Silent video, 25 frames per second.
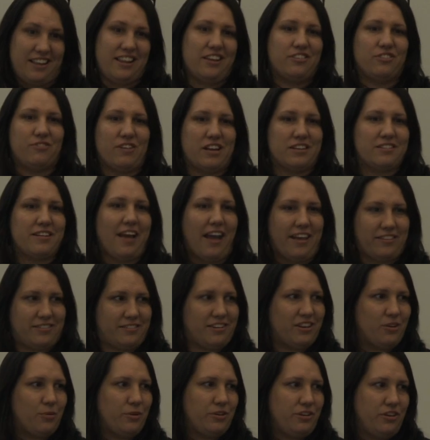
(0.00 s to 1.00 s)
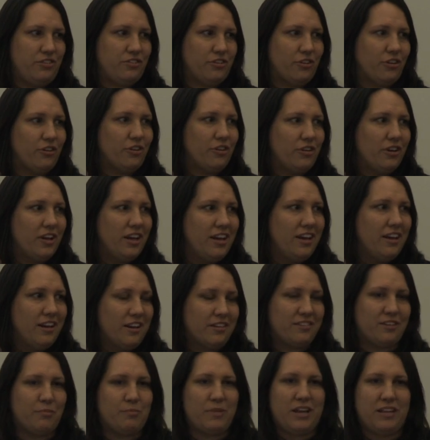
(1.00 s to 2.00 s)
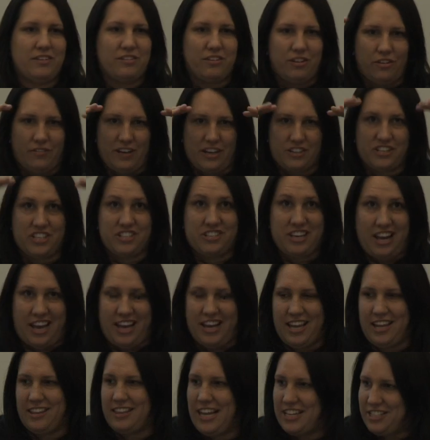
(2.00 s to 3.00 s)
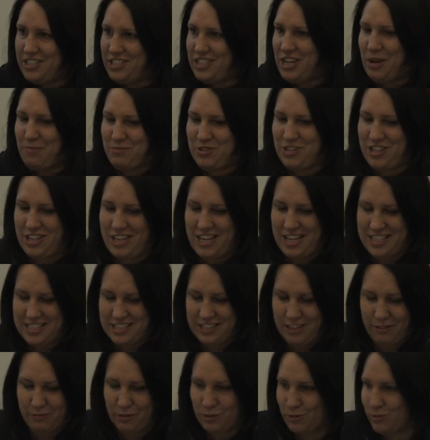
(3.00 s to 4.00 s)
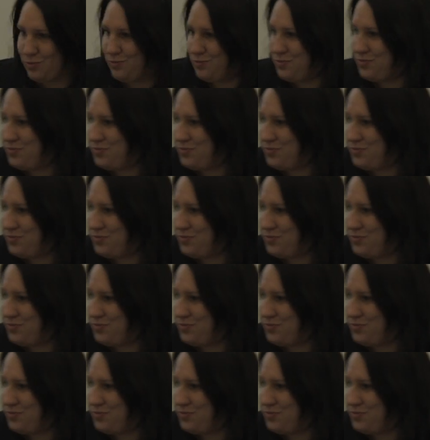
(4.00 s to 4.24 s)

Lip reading: and that's fantastic when you do, because it means that you've actually taken that step to the next level.